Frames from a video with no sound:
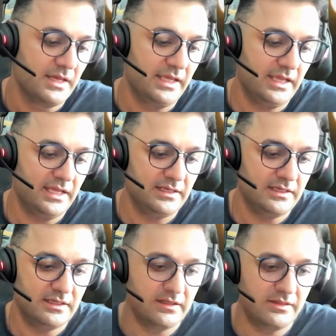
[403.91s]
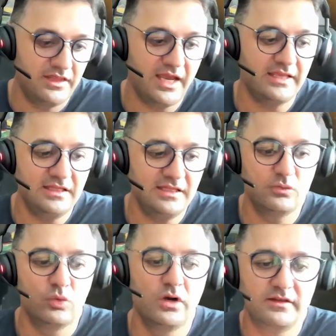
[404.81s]
And the
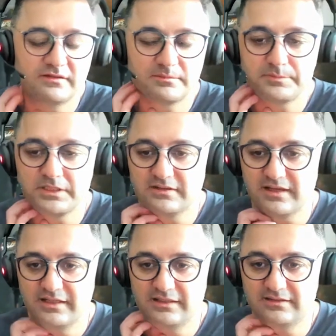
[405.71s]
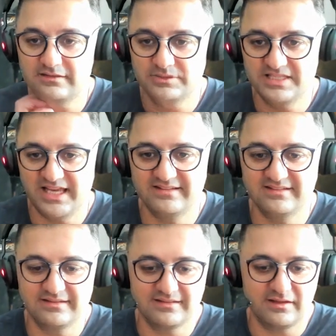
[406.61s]
idea was, because I did some
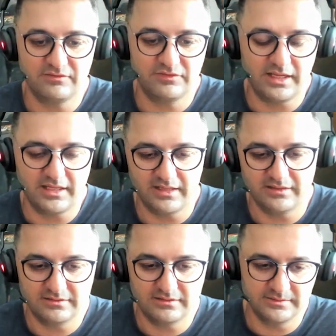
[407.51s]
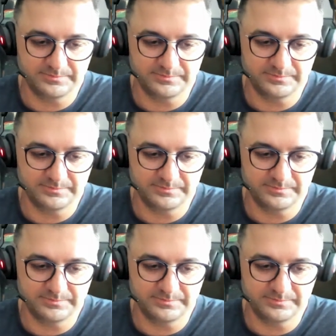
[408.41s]
tests and stuff, and I had it